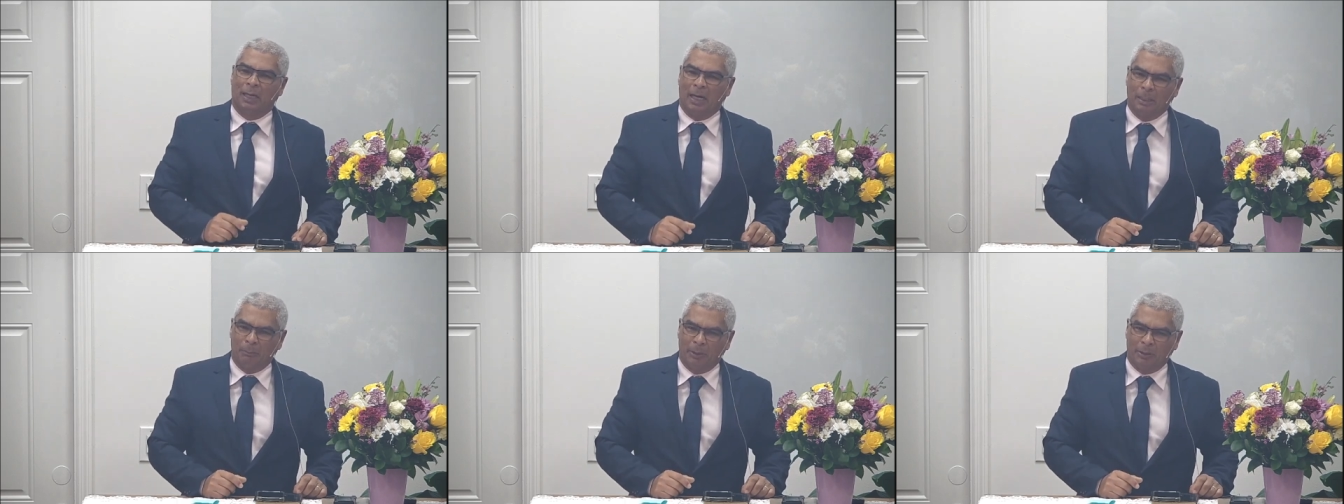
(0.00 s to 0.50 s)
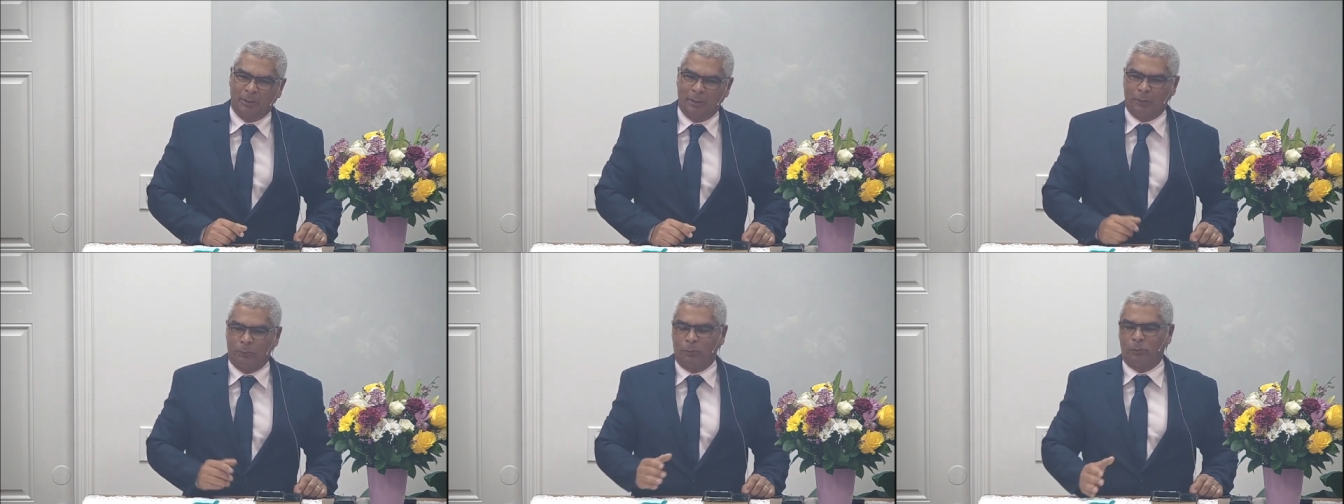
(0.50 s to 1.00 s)
we have a
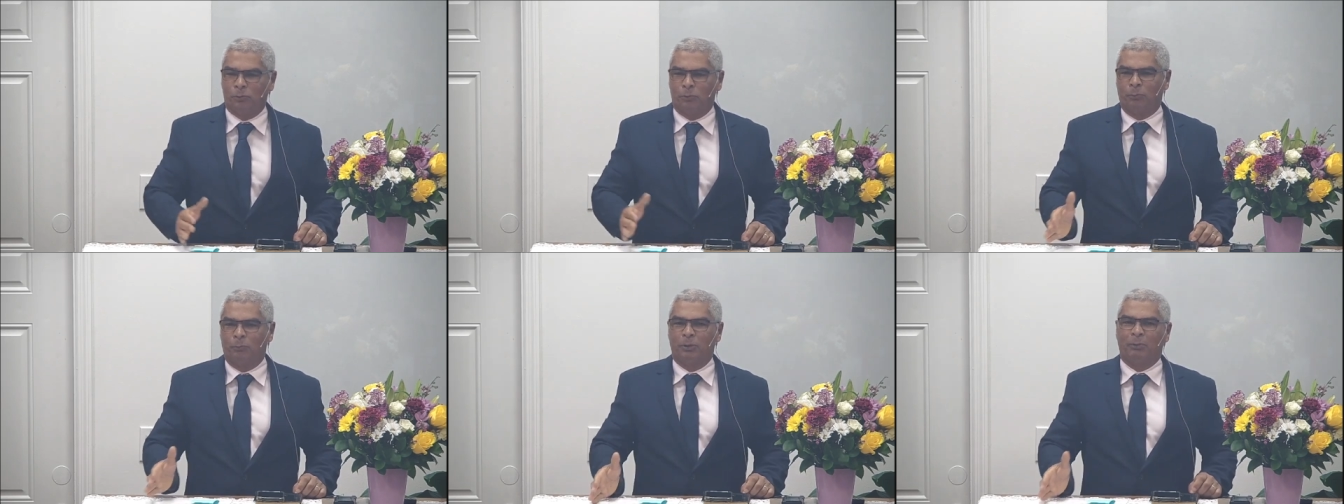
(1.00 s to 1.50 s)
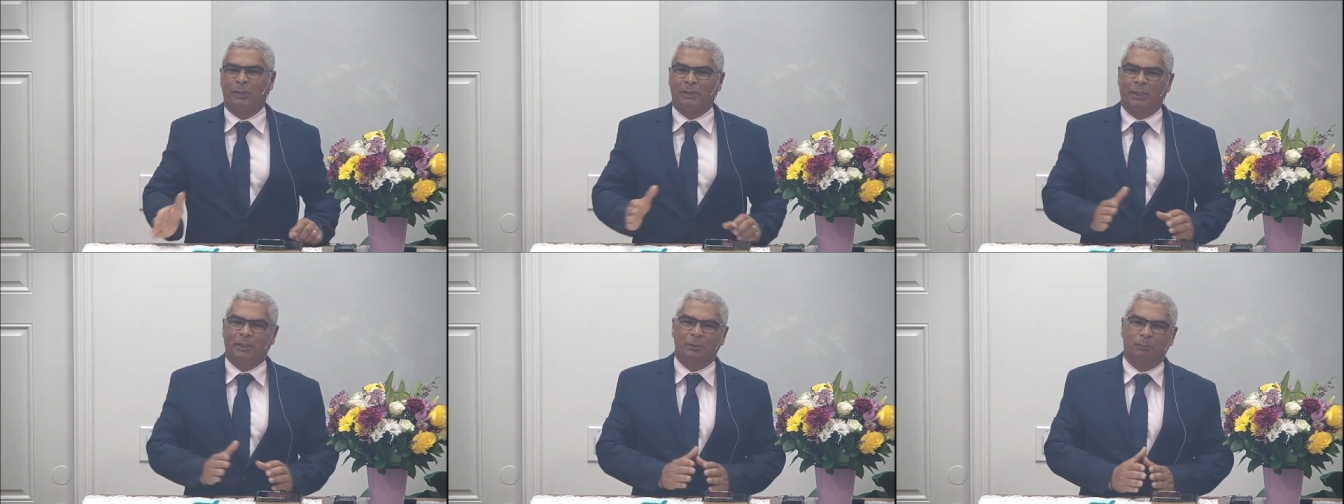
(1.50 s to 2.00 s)
service here, and
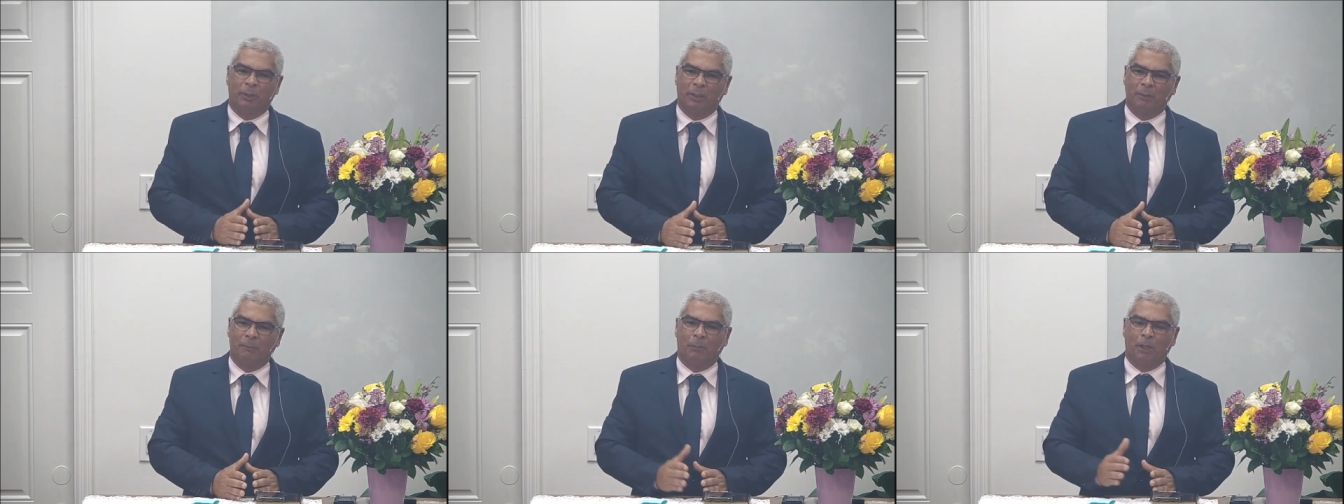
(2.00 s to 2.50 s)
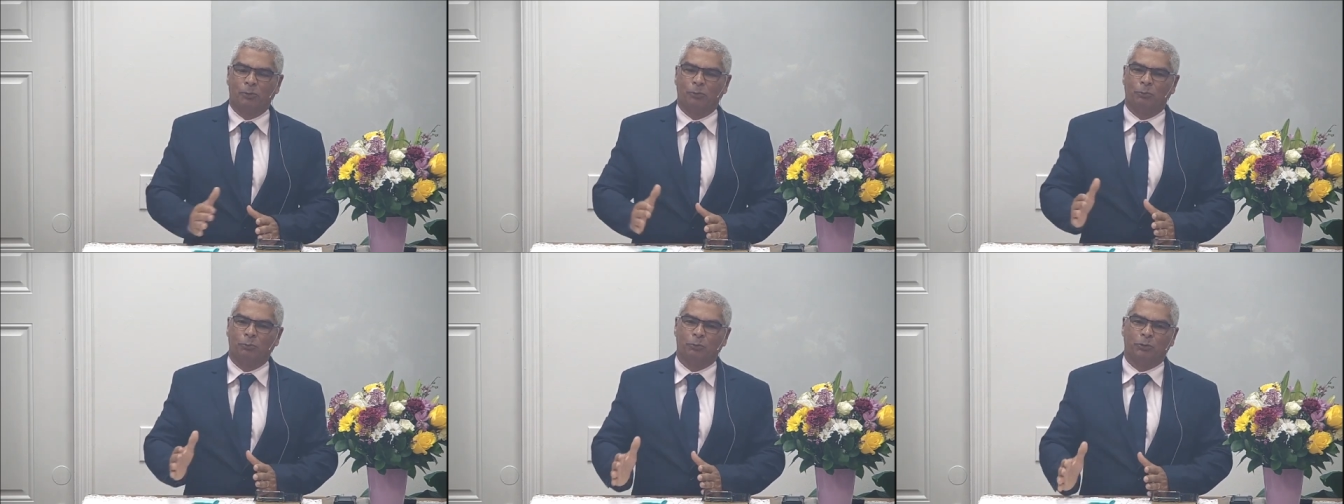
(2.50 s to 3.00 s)
every
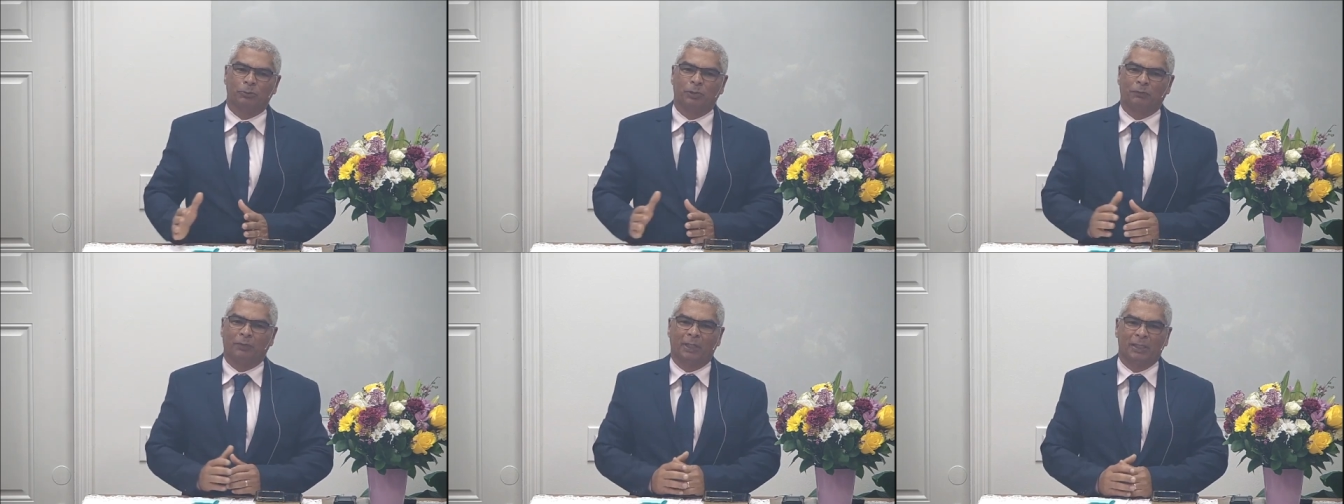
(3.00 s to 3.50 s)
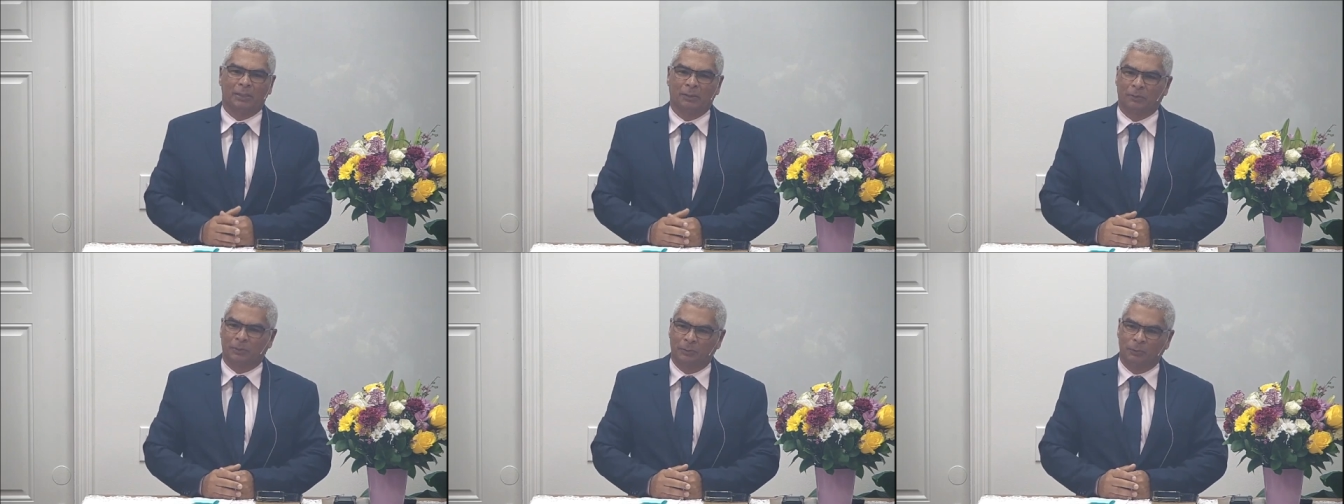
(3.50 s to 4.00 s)
Sunday morning we
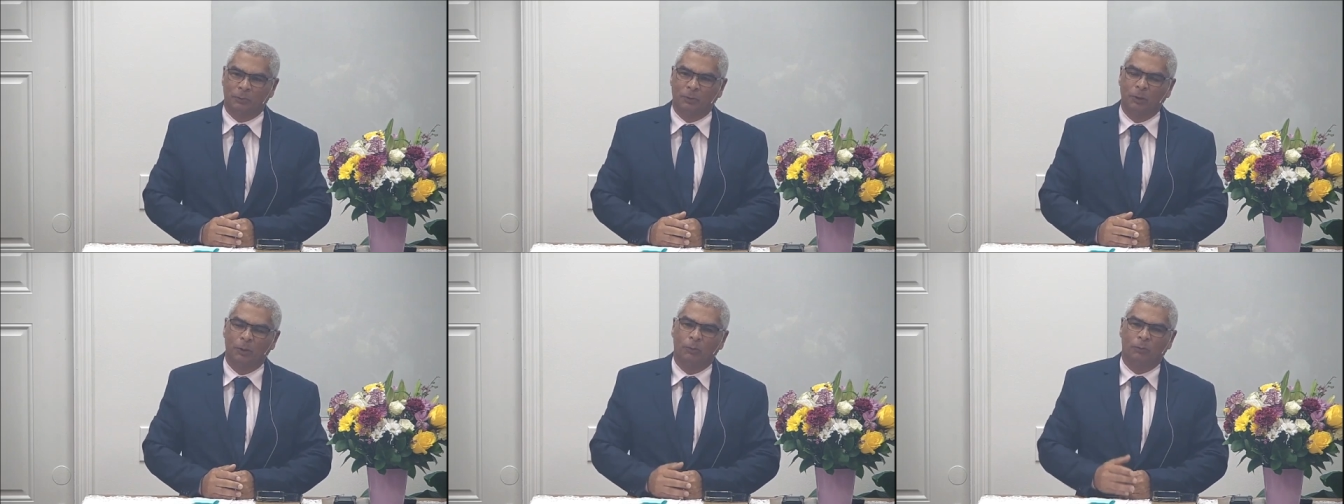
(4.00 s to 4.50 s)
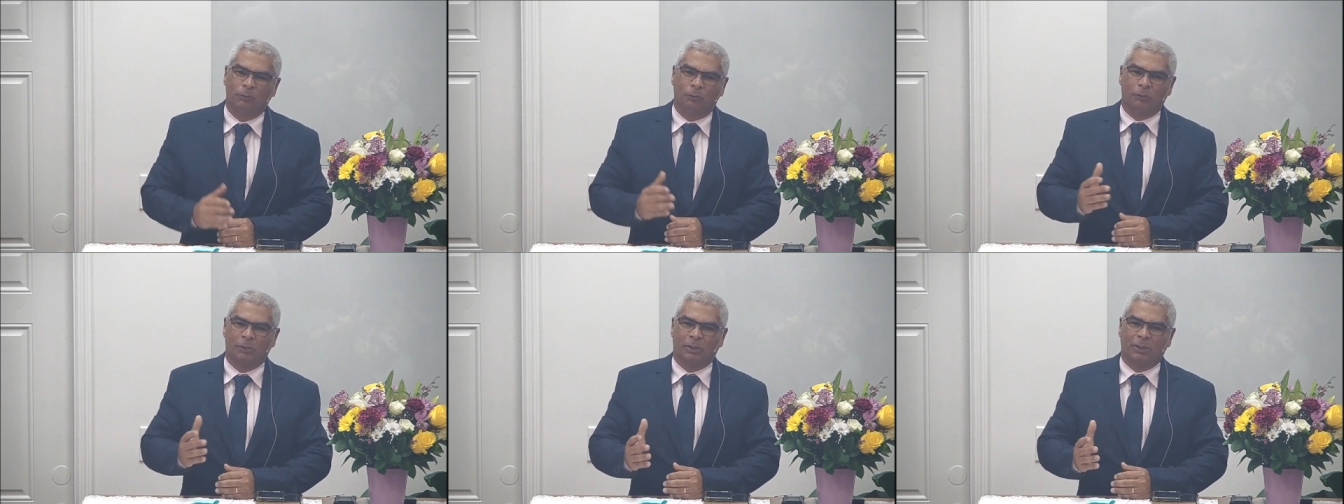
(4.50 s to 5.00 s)
have uh,
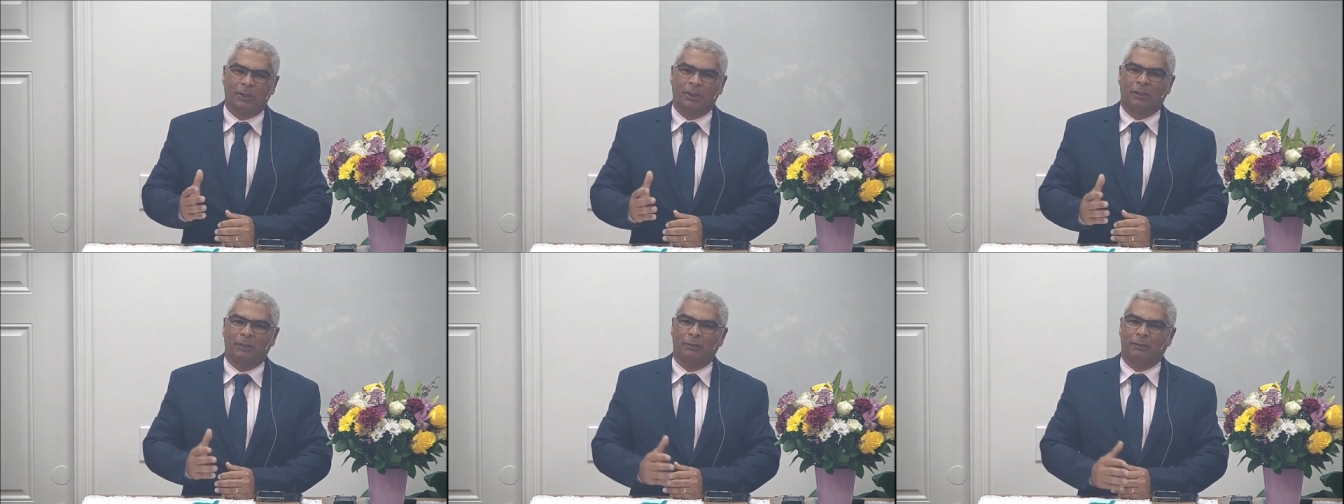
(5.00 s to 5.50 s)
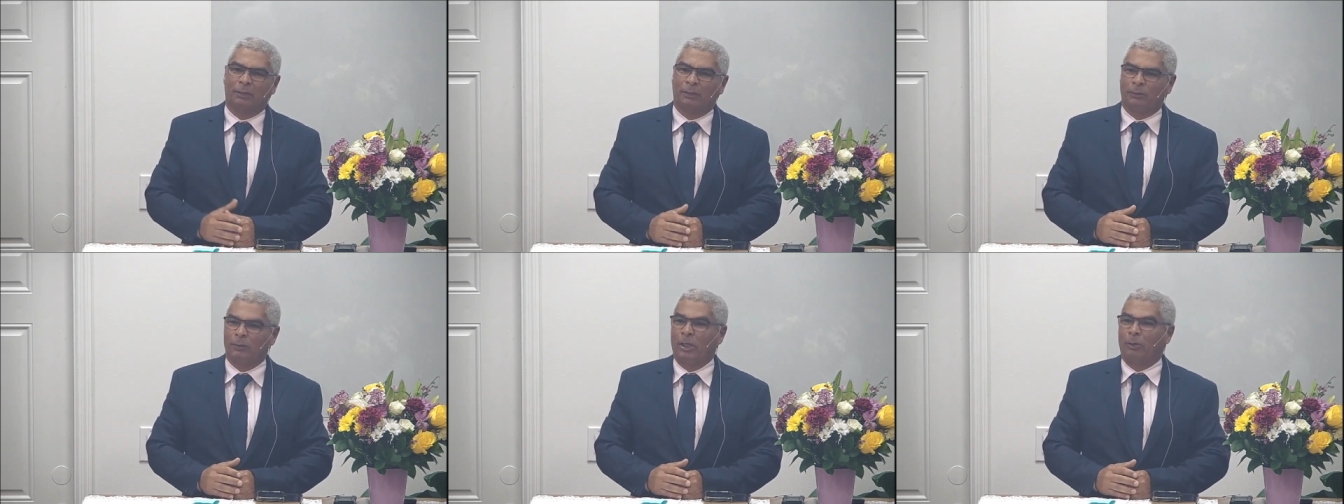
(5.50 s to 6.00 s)
Sunday service at
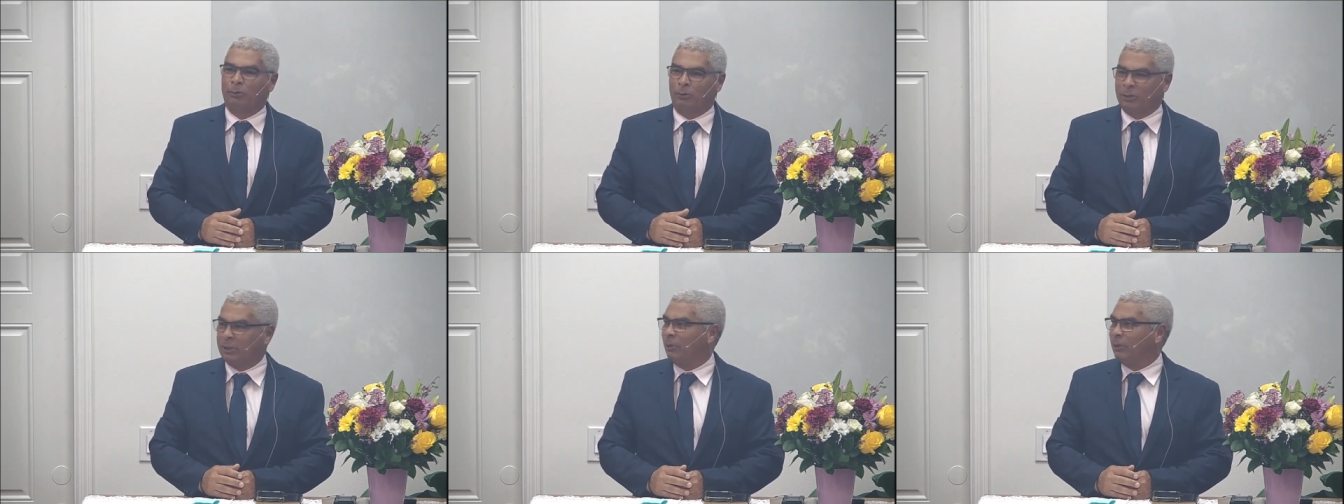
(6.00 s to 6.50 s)
10 o'clock,